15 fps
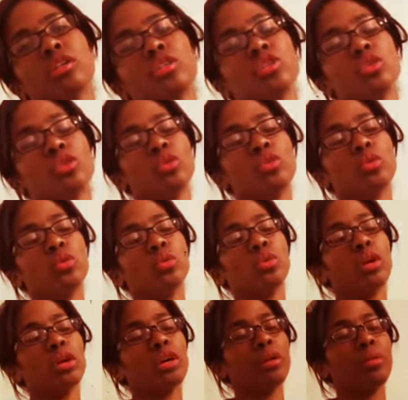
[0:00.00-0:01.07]
to
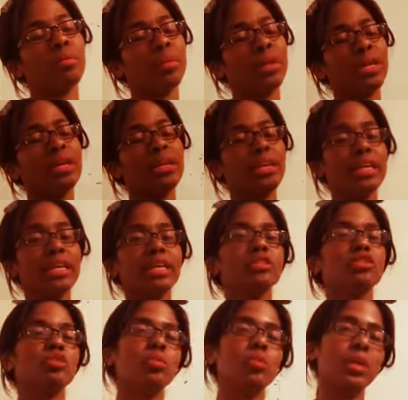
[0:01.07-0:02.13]
compete
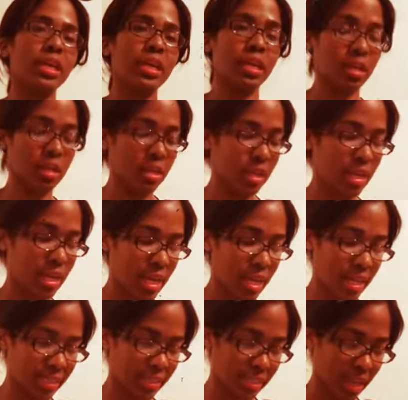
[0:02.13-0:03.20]
each week
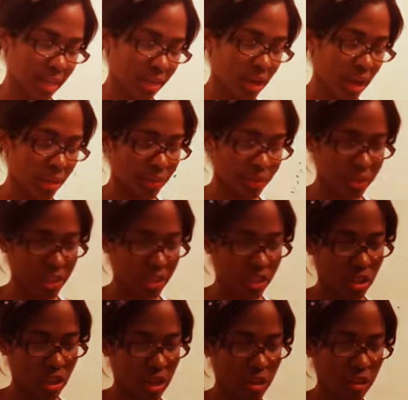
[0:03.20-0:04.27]
in said
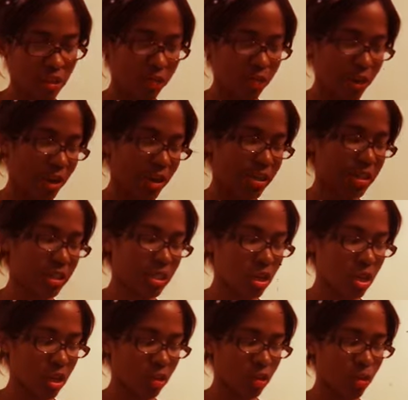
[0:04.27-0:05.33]
competition. And the first
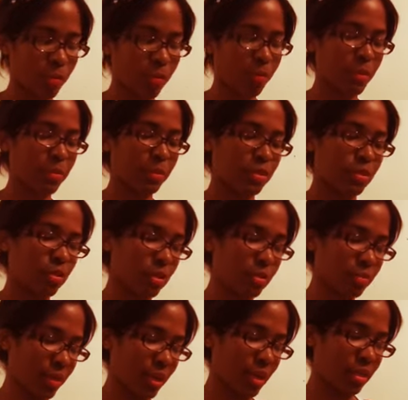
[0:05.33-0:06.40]
group of people to
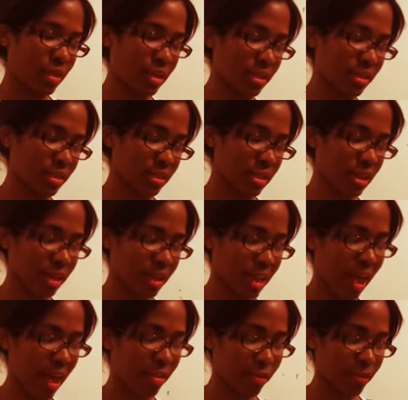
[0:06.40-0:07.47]
compete is
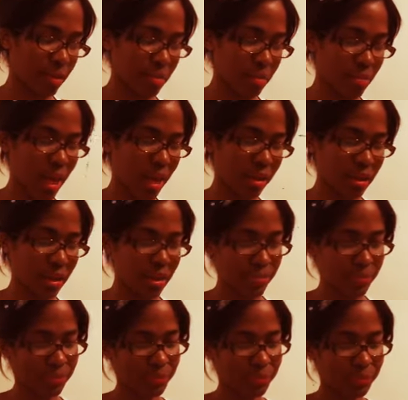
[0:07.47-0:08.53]
Catherine, Bella,
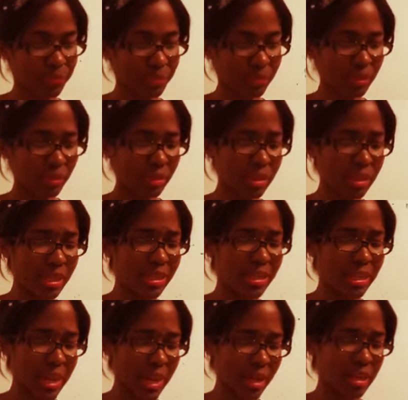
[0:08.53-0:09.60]

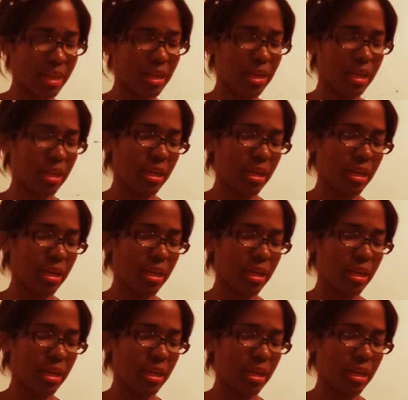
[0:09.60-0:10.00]
Nick,